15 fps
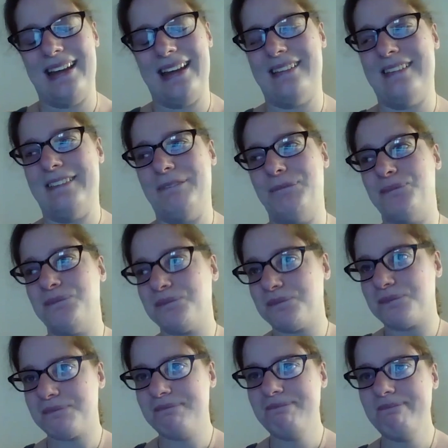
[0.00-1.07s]
and
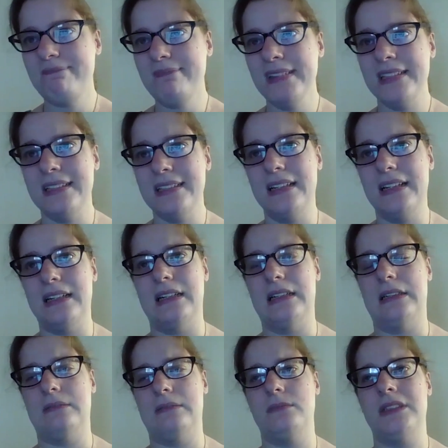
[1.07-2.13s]

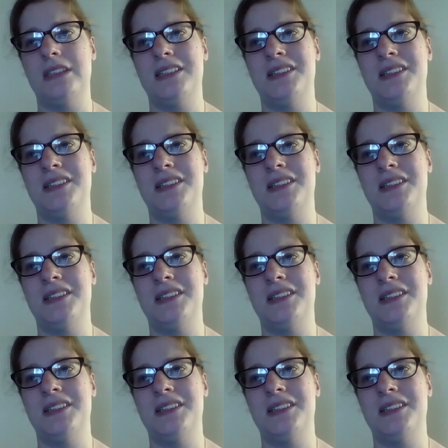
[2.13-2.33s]
um